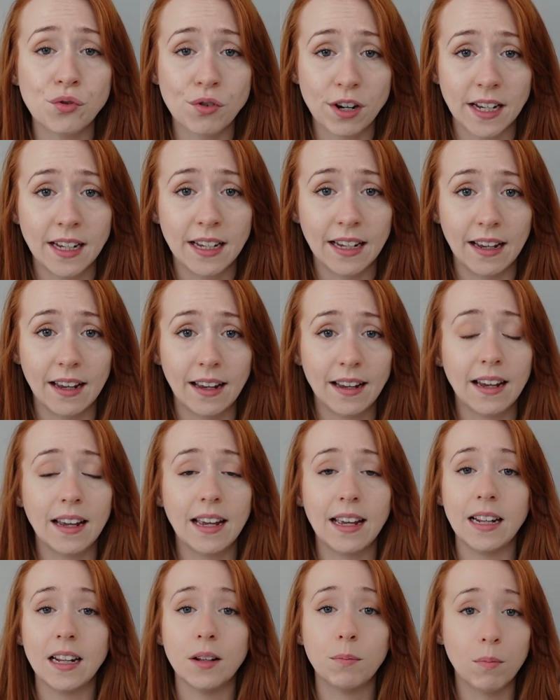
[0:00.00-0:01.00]

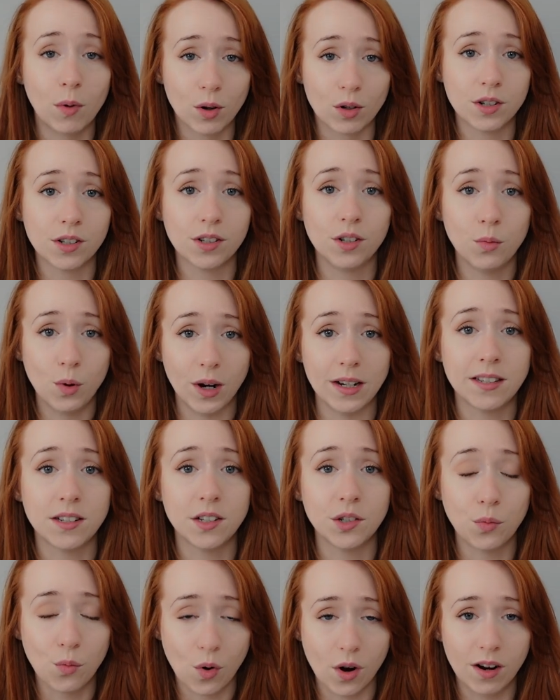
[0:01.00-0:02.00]
drinking in the modern
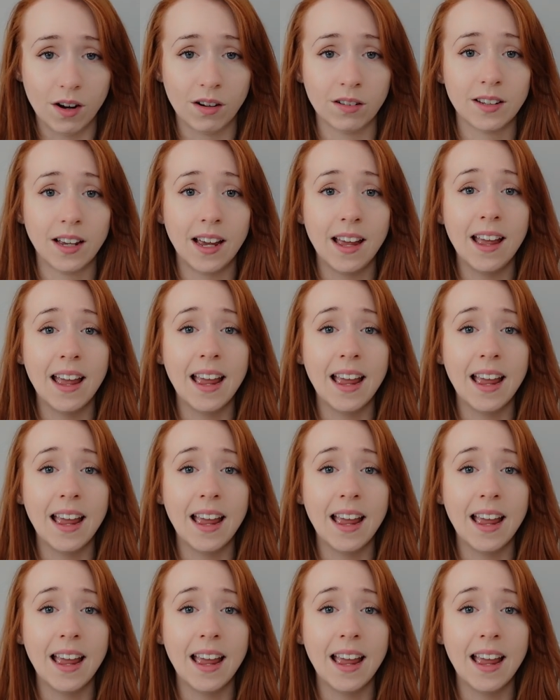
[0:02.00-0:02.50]
Western world